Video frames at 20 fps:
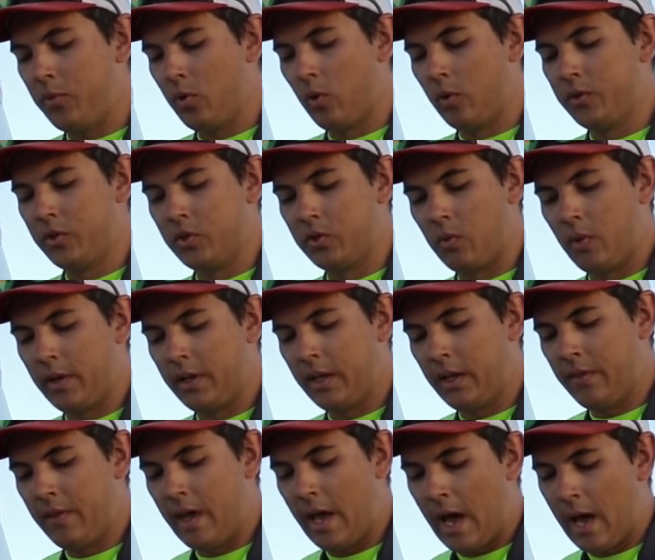you always just want to
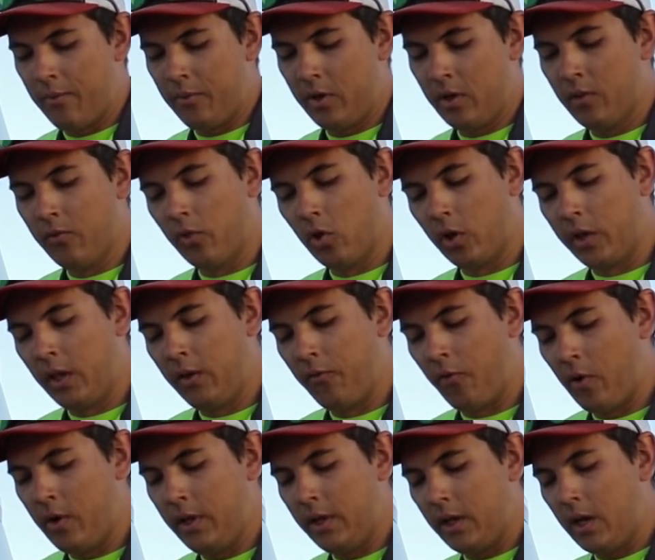get in the habit of looking
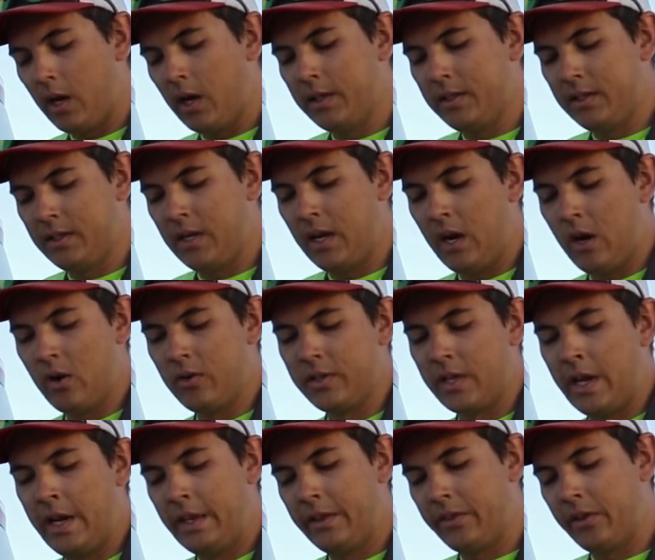for any cuts, tears,
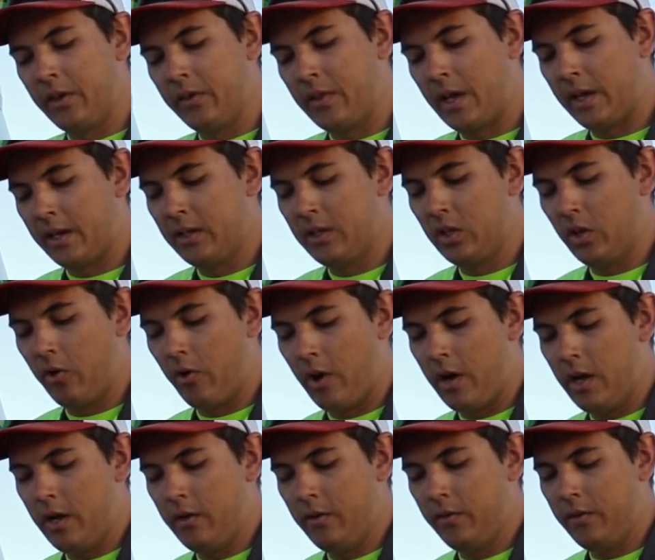anything that can
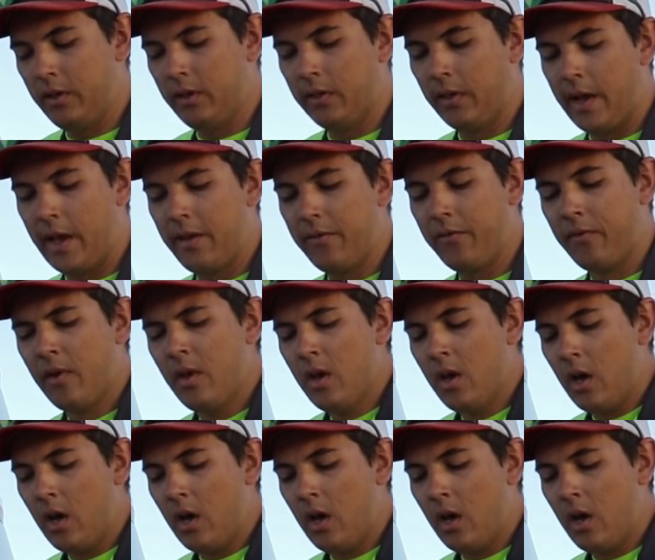degrade the life